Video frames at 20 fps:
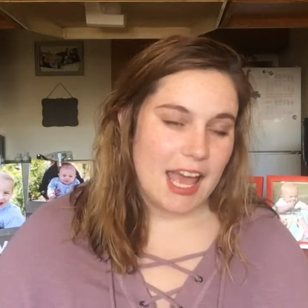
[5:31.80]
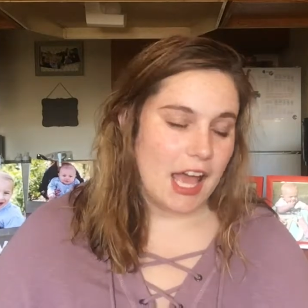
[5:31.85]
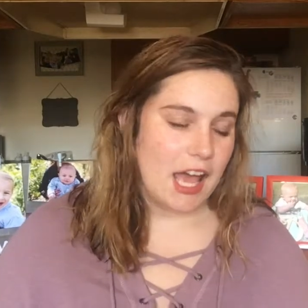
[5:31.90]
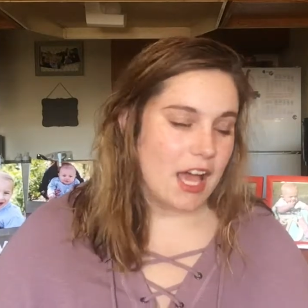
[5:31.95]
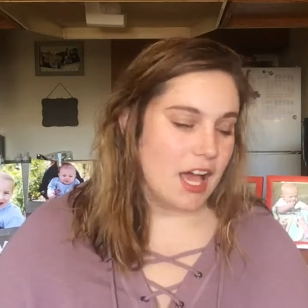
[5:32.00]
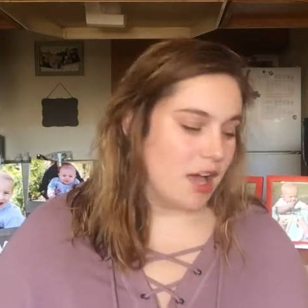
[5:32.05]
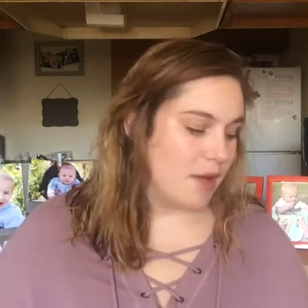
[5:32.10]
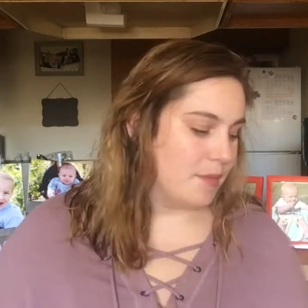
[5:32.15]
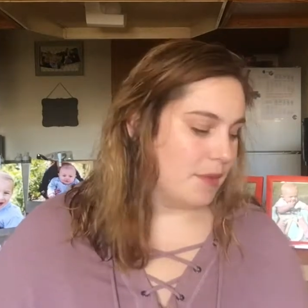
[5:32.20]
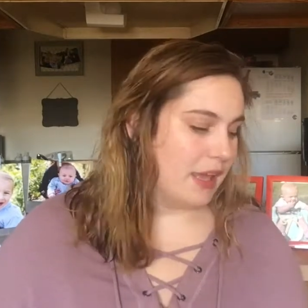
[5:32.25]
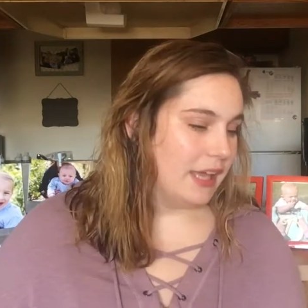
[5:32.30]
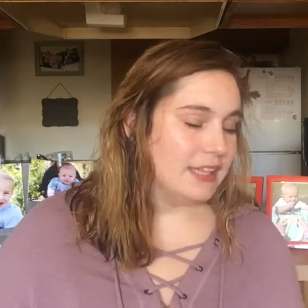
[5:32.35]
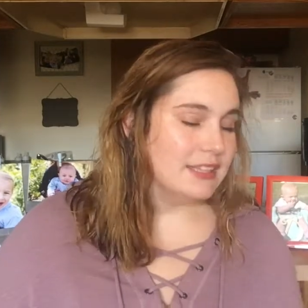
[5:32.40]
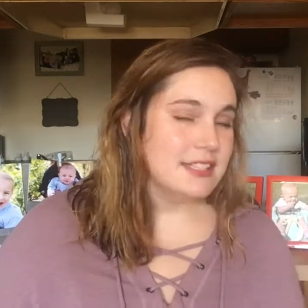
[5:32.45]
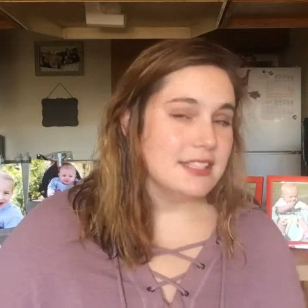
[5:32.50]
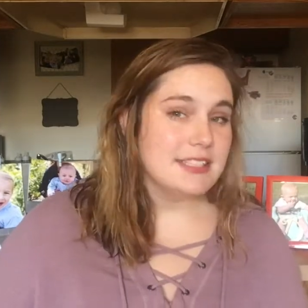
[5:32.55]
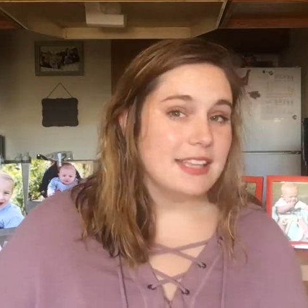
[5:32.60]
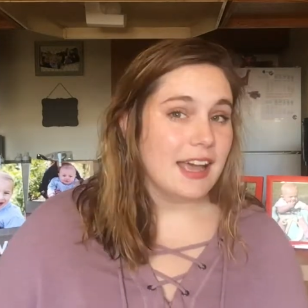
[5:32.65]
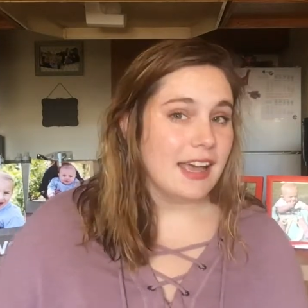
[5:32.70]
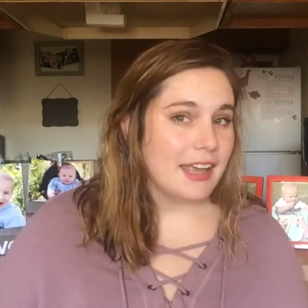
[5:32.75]
And
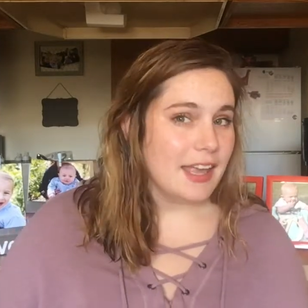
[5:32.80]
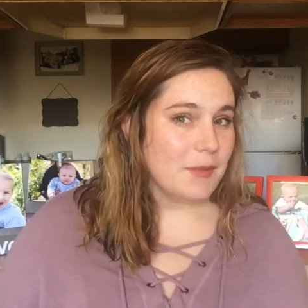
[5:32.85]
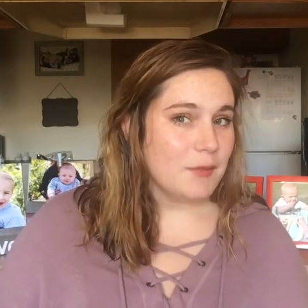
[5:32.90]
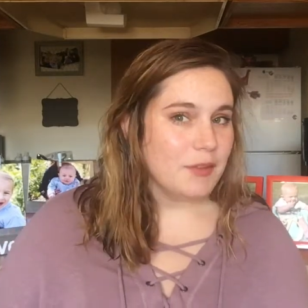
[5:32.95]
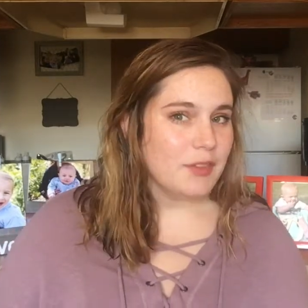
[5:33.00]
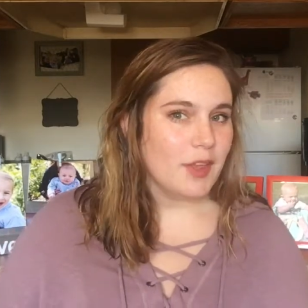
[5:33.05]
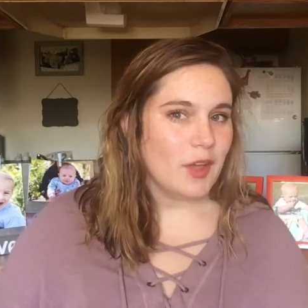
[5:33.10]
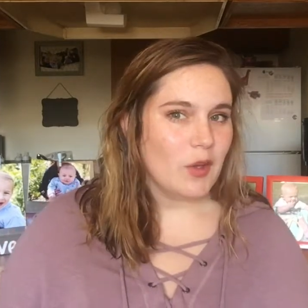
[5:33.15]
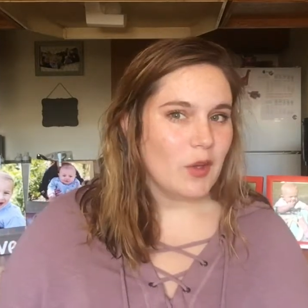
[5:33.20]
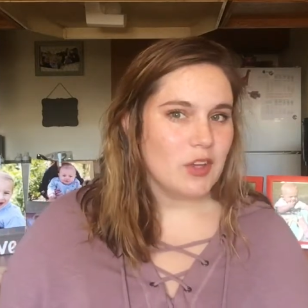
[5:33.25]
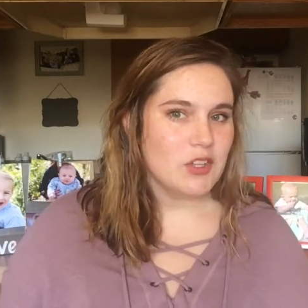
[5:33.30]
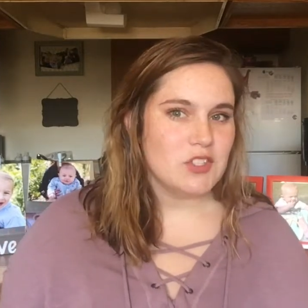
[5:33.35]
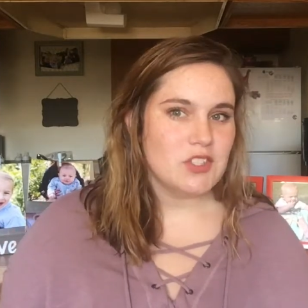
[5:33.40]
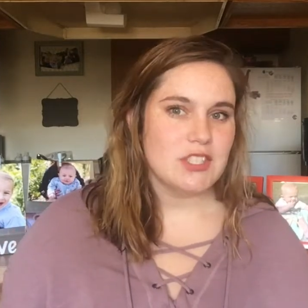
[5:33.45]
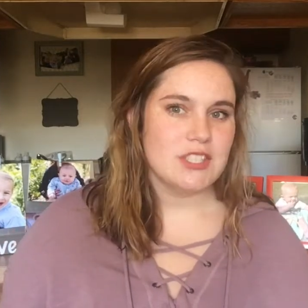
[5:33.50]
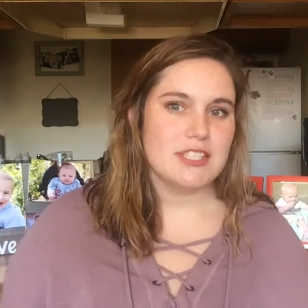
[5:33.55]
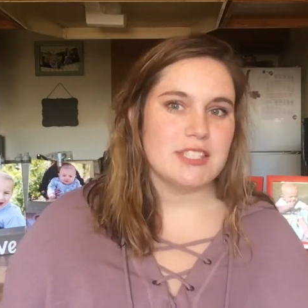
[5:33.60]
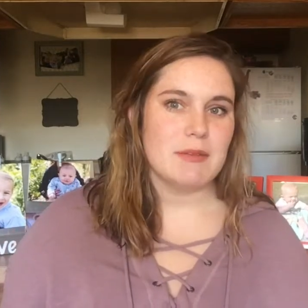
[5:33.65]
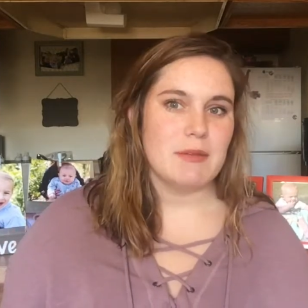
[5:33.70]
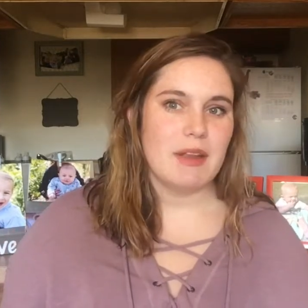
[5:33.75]
to tie in with that
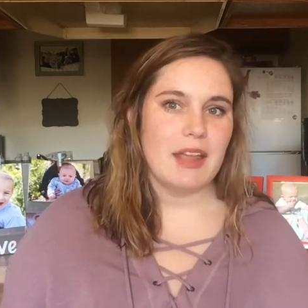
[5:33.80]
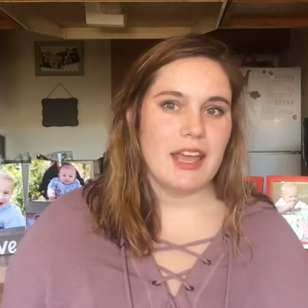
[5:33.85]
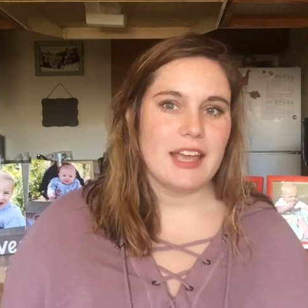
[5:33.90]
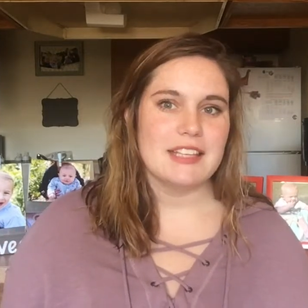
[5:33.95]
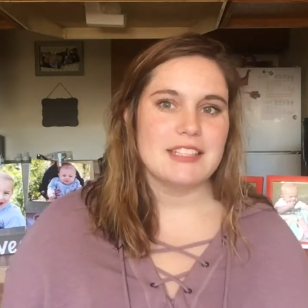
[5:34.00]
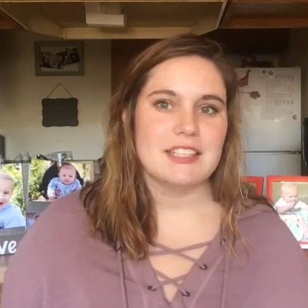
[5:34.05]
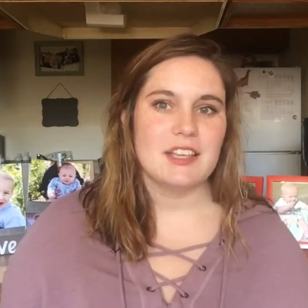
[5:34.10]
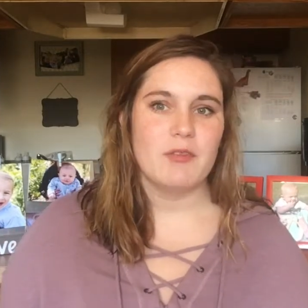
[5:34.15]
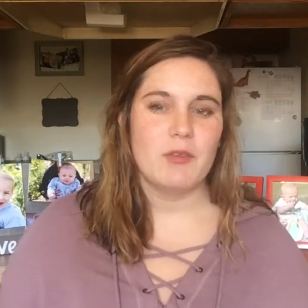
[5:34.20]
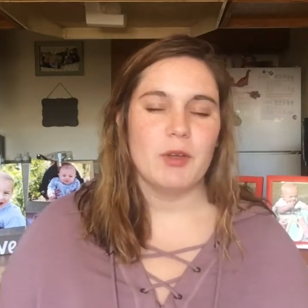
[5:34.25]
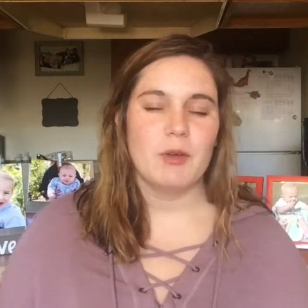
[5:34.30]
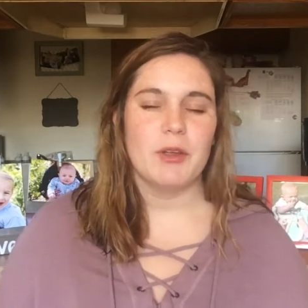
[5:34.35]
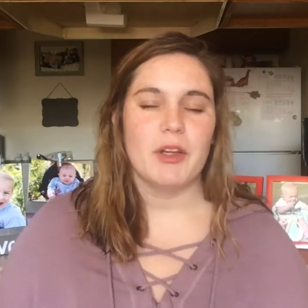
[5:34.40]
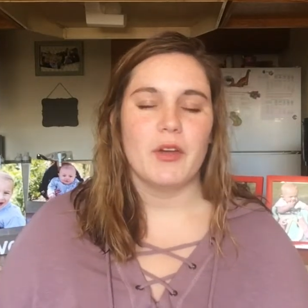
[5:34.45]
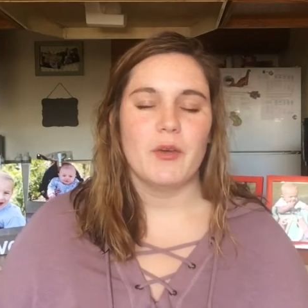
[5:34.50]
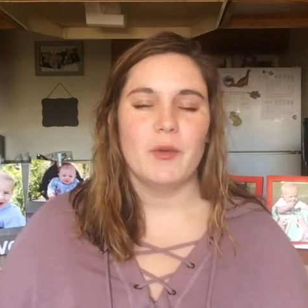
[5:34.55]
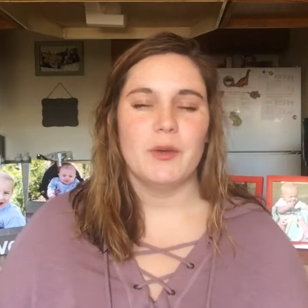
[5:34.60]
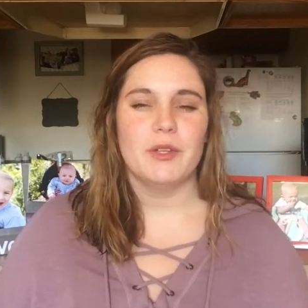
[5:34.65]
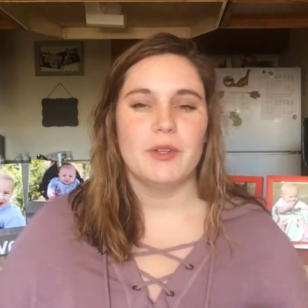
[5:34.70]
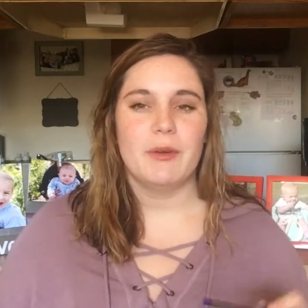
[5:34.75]
question, somebody asked if we were
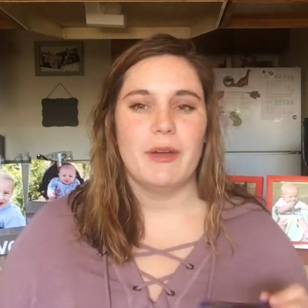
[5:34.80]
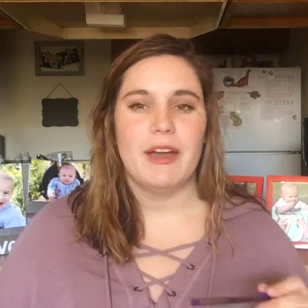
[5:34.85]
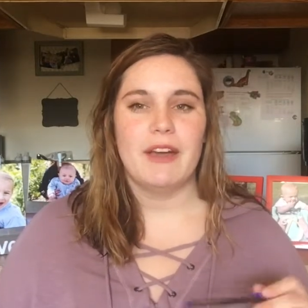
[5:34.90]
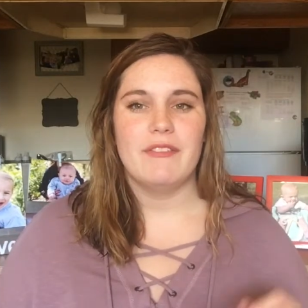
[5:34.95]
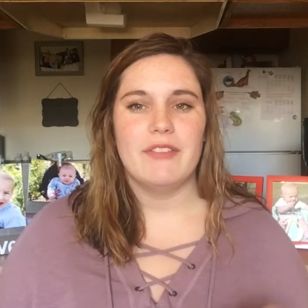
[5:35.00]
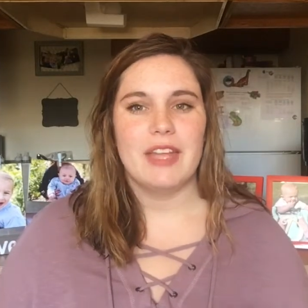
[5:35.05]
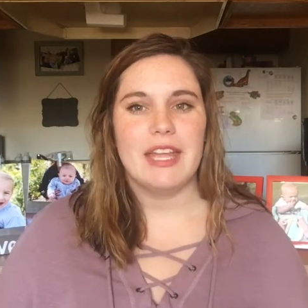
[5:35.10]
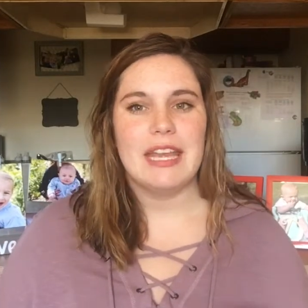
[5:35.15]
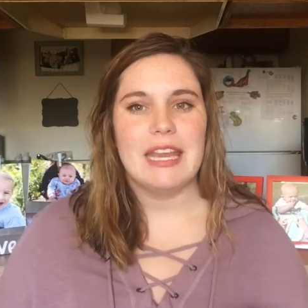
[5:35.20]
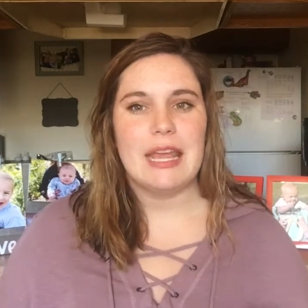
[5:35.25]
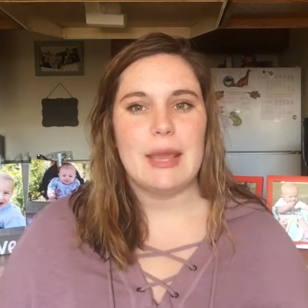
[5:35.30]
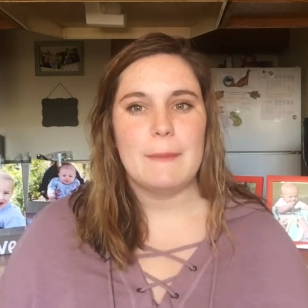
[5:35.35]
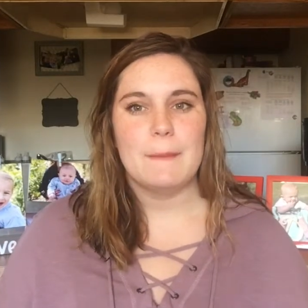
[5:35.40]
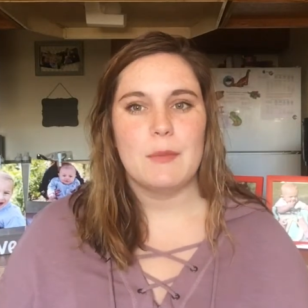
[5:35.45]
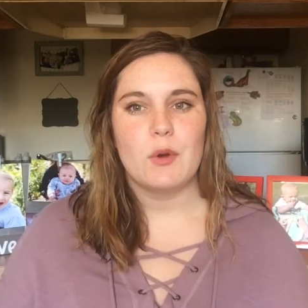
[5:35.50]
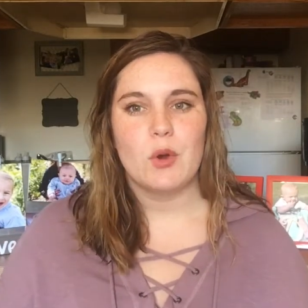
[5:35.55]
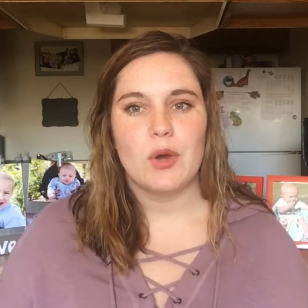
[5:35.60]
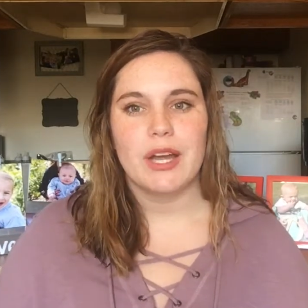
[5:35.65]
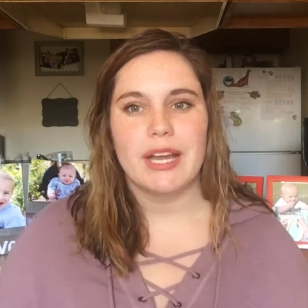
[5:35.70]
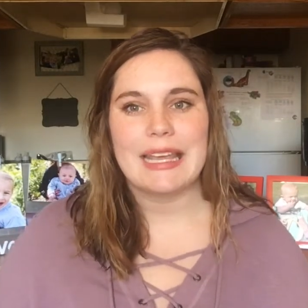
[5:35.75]
going to have any
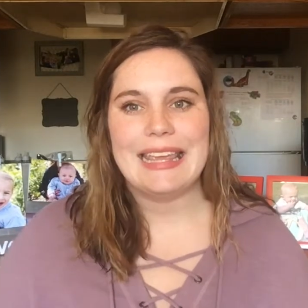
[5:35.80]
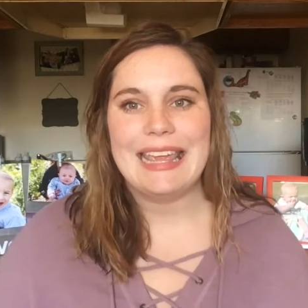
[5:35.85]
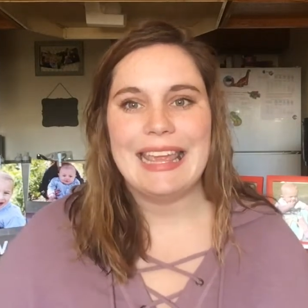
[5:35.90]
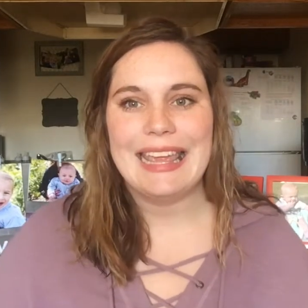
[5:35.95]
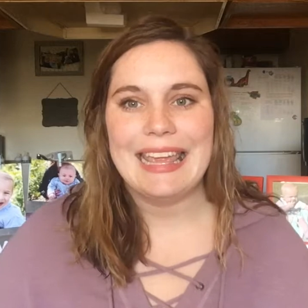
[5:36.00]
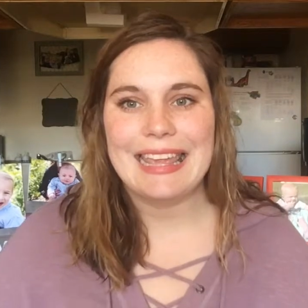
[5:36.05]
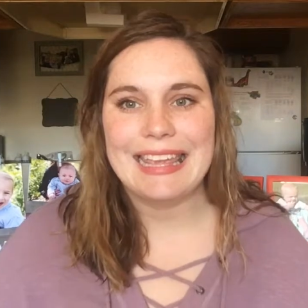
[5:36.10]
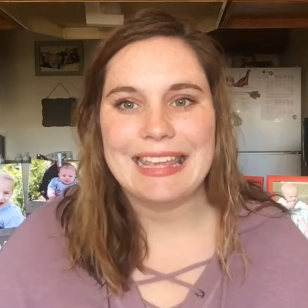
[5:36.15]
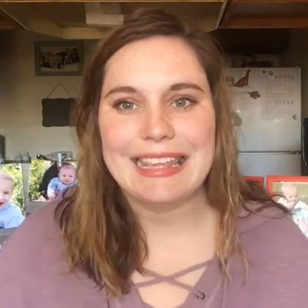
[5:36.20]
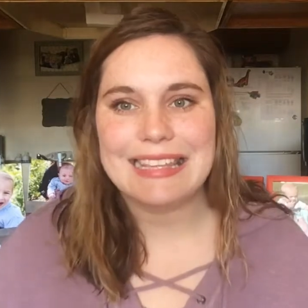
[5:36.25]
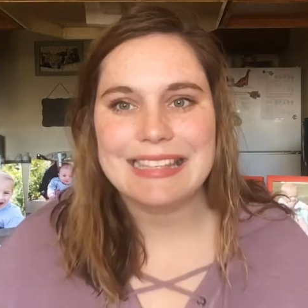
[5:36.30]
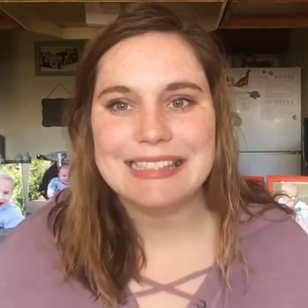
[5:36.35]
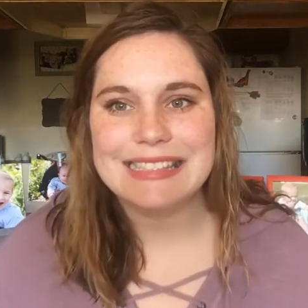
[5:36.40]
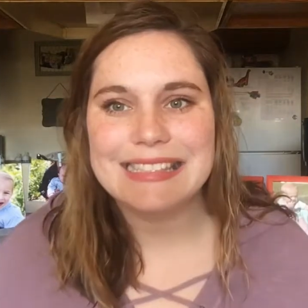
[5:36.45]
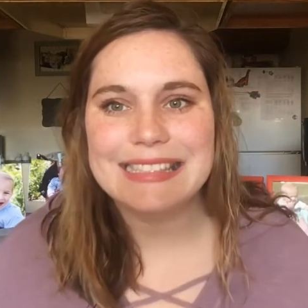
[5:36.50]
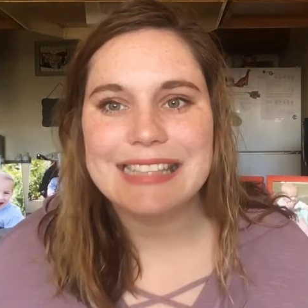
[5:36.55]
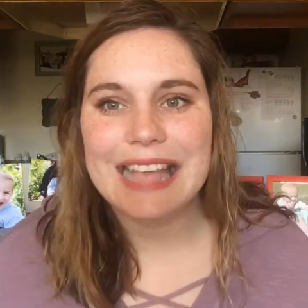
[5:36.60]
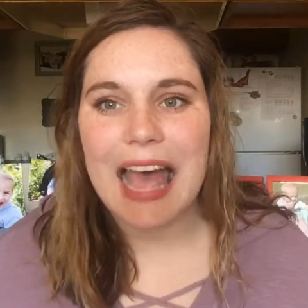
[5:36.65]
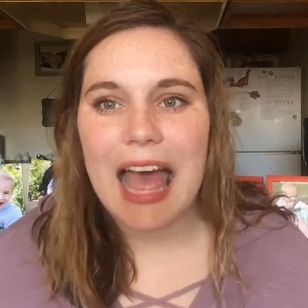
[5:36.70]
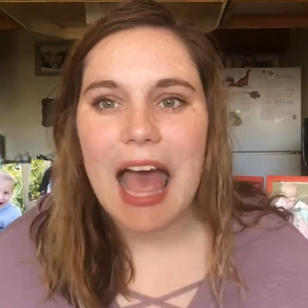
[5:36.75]
more
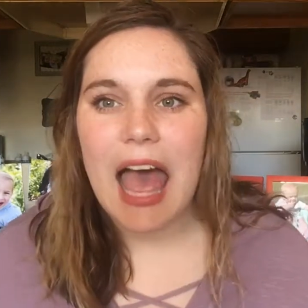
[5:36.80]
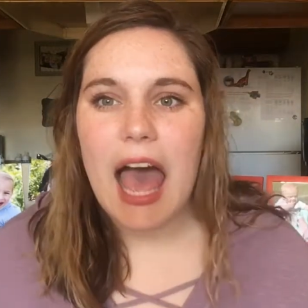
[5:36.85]
kids.